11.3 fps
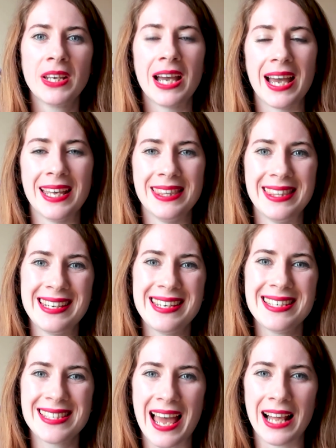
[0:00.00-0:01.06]
and these
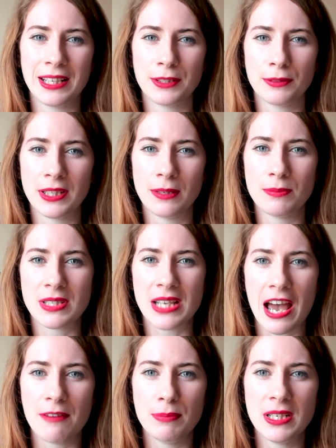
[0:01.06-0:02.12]
algorithms
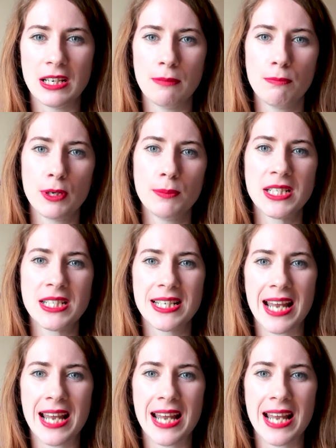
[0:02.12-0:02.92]
have been implemented